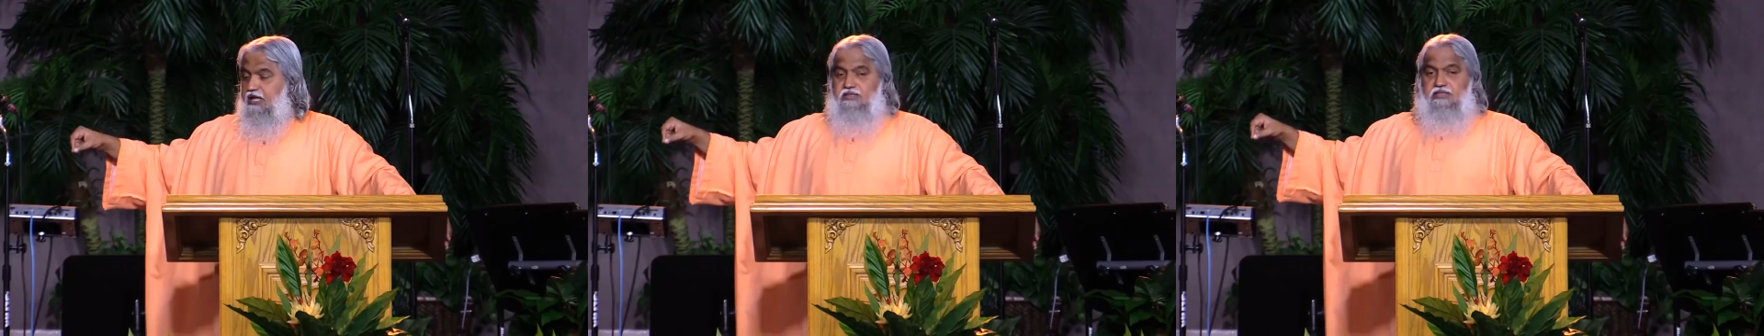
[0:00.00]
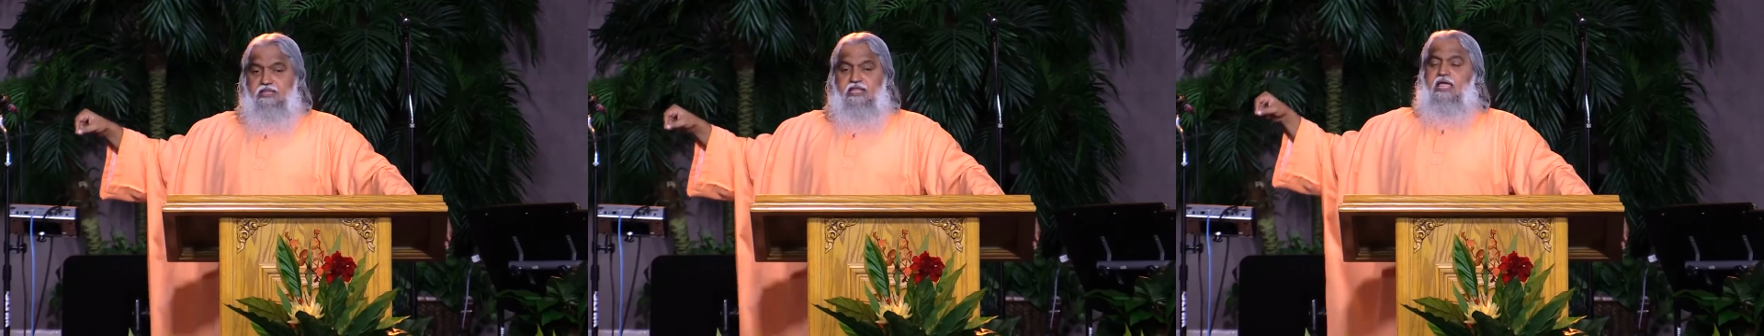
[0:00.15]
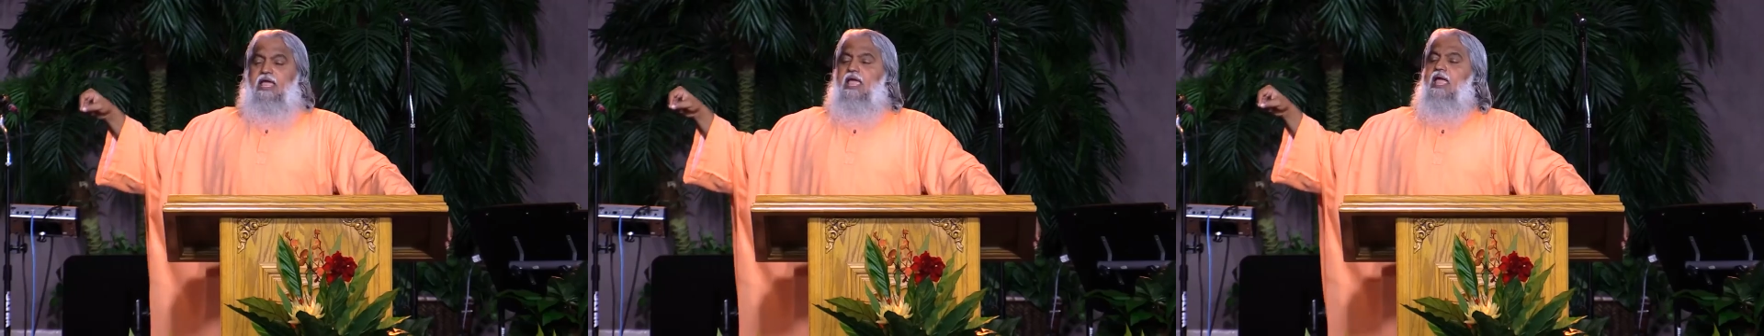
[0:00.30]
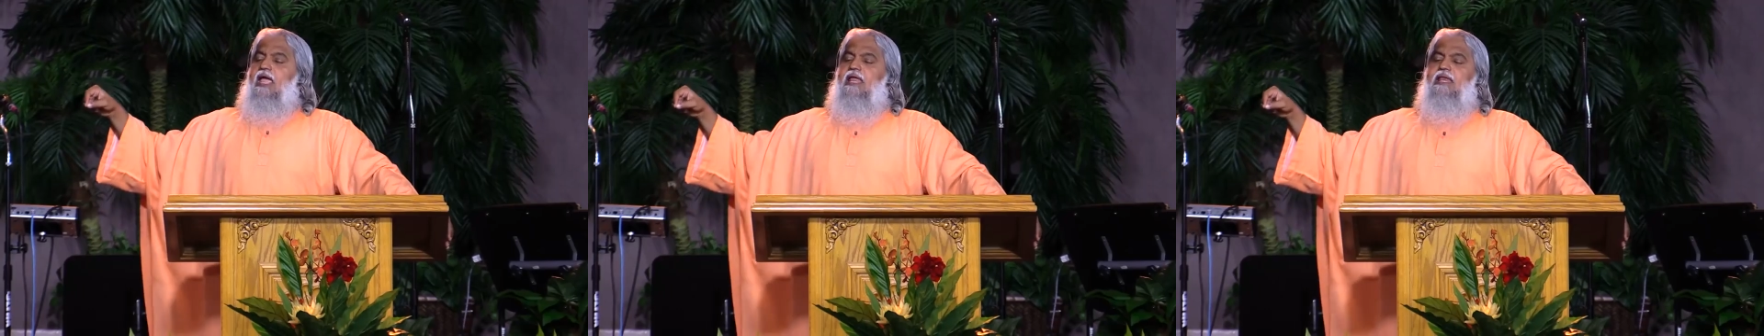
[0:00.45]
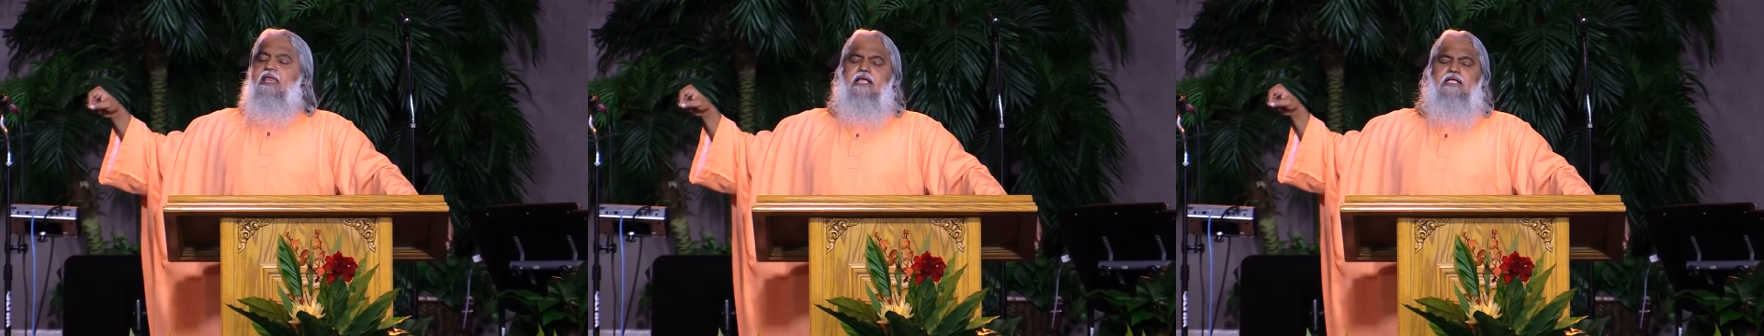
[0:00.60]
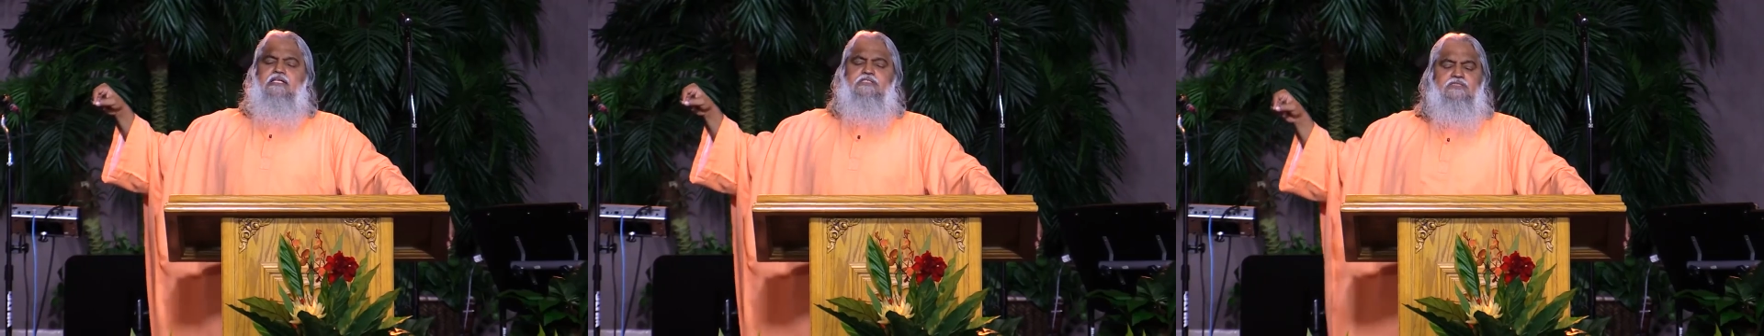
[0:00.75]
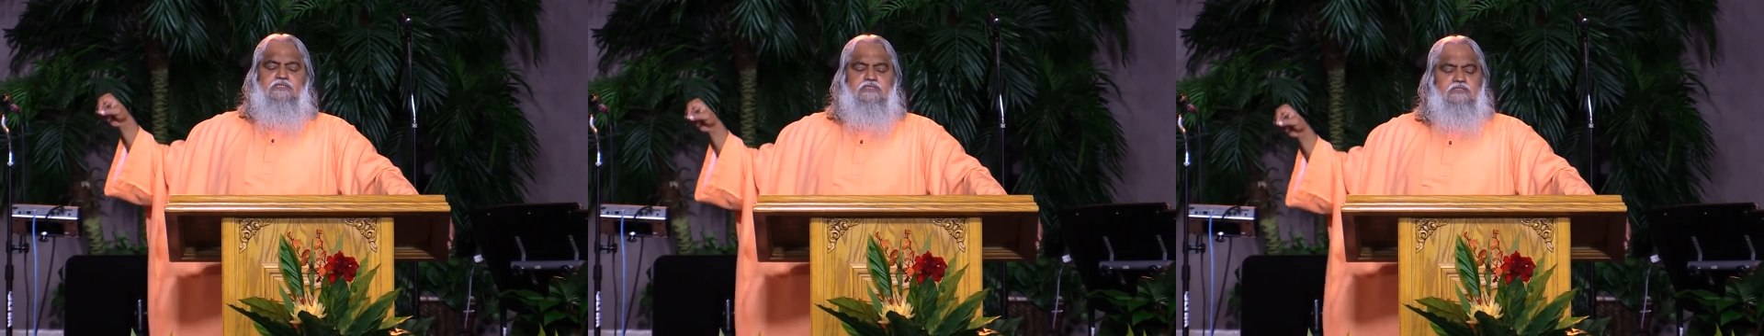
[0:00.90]
an
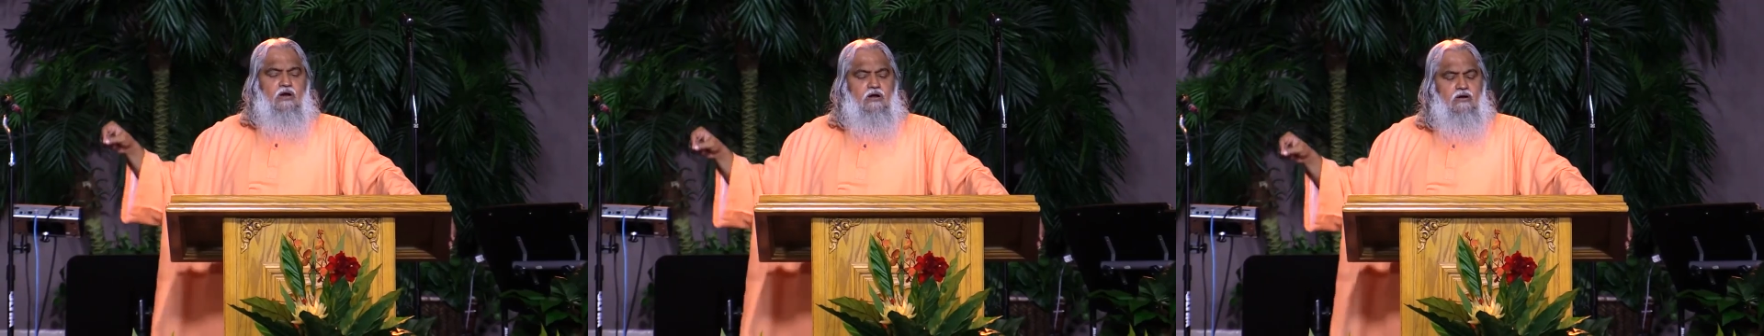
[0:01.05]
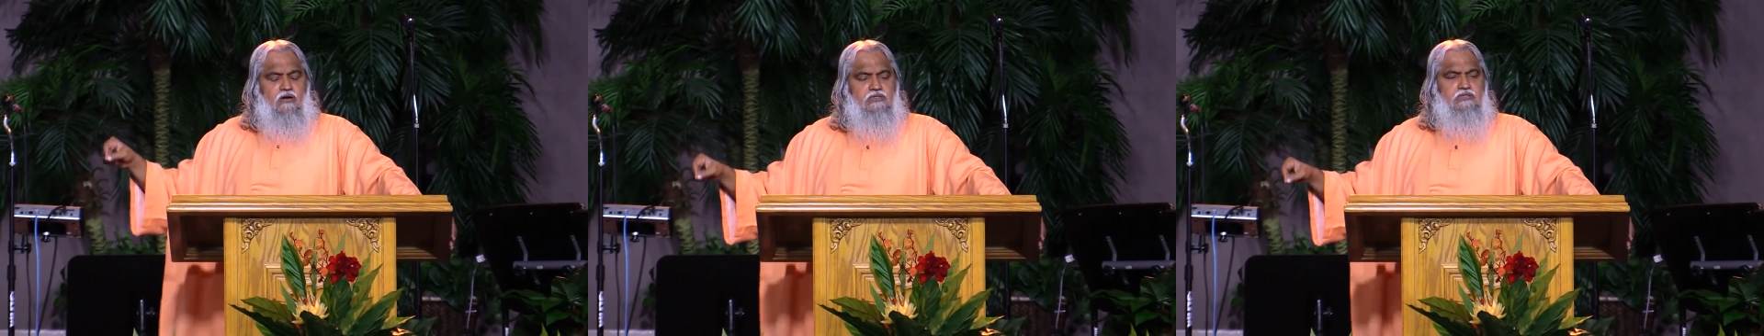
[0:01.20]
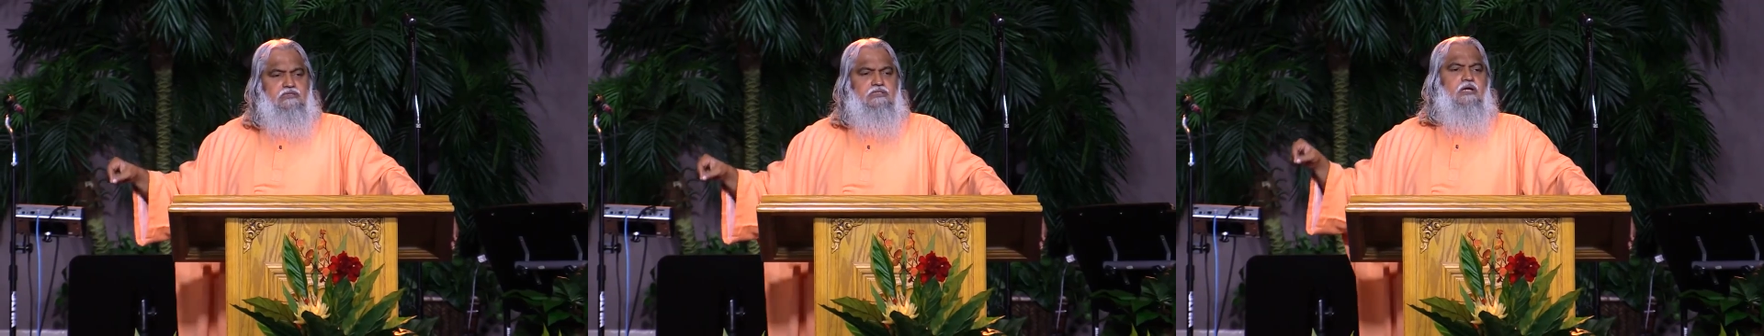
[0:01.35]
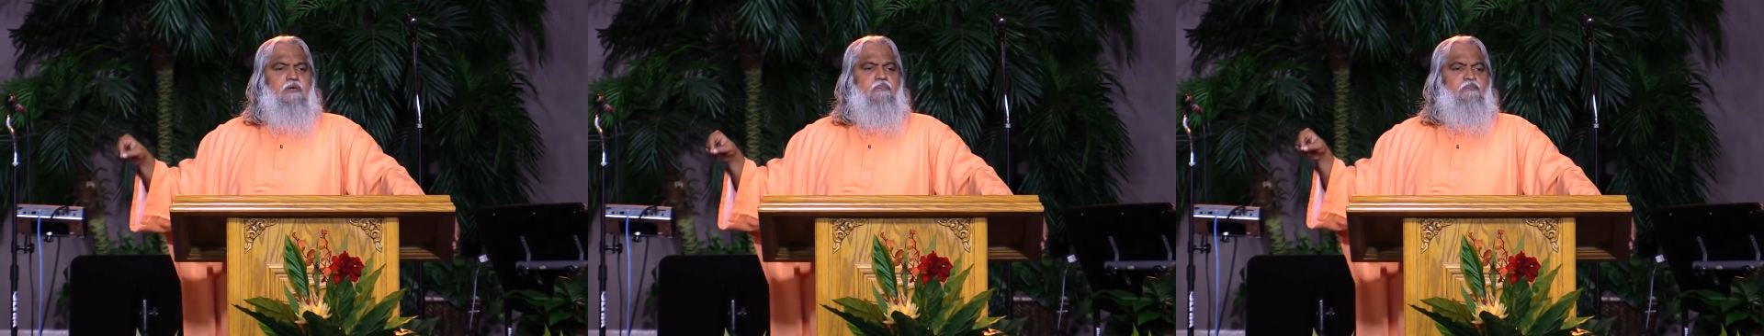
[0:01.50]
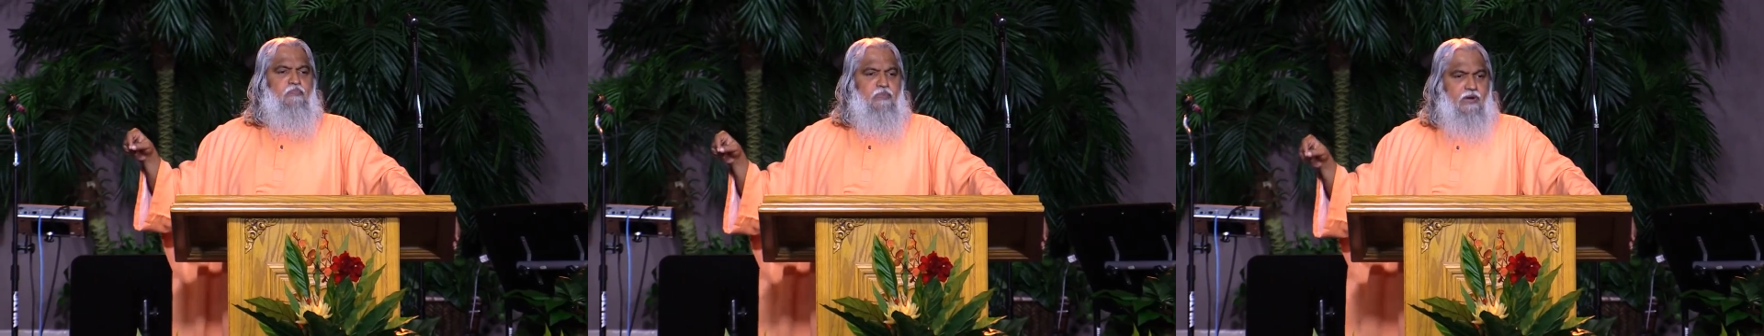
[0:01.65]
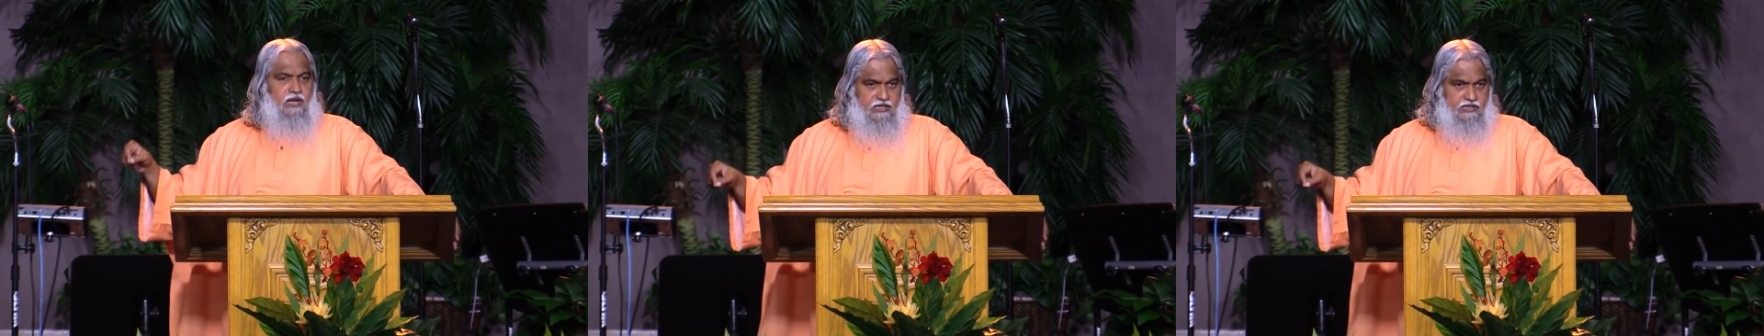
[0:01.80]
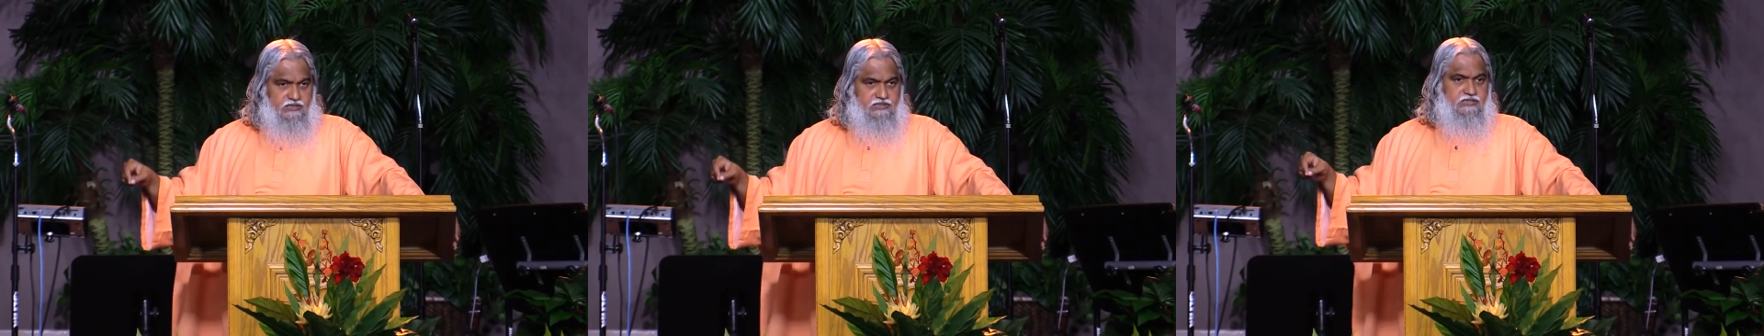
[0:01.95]
exalted
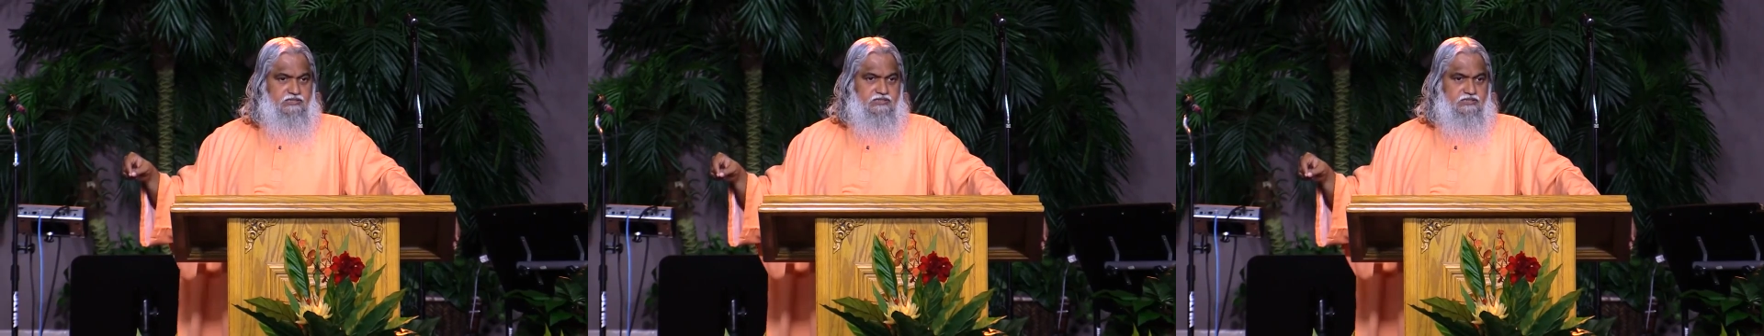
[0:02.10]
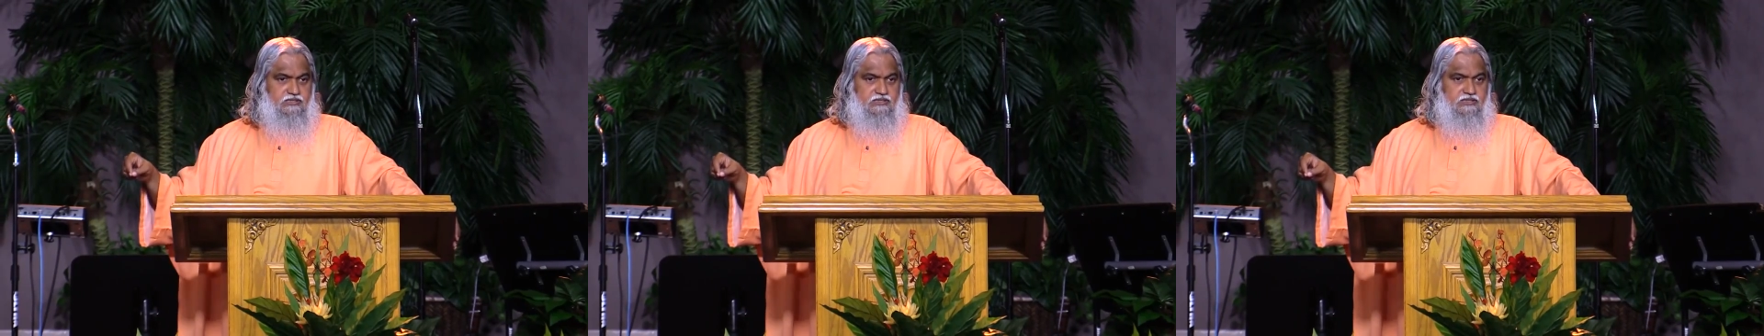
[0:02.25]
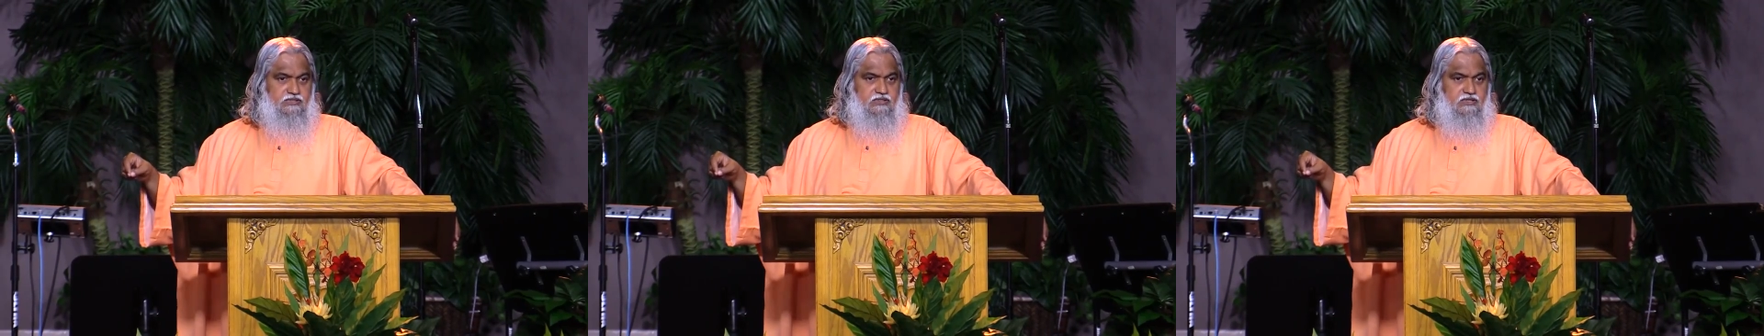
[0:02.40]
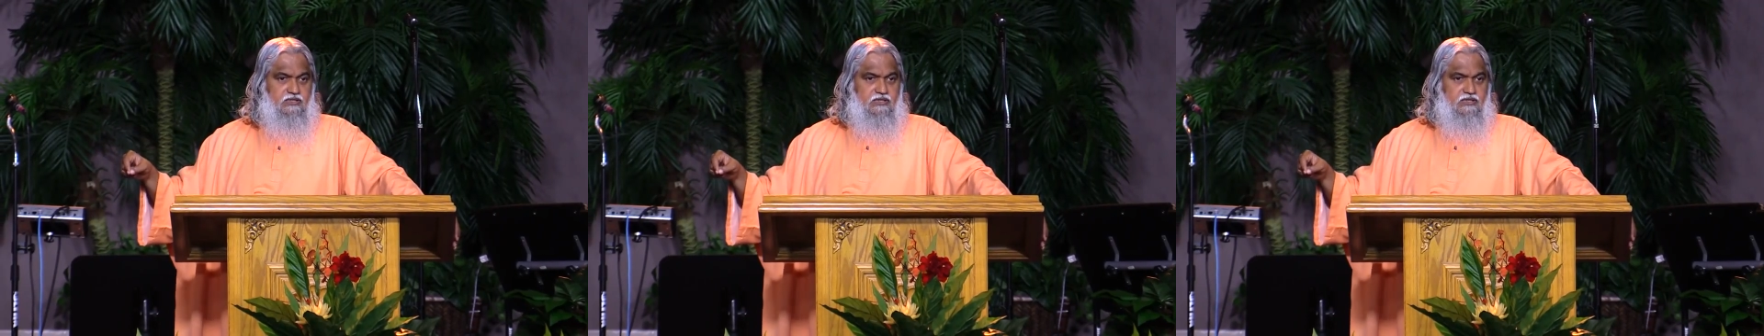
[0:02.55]
place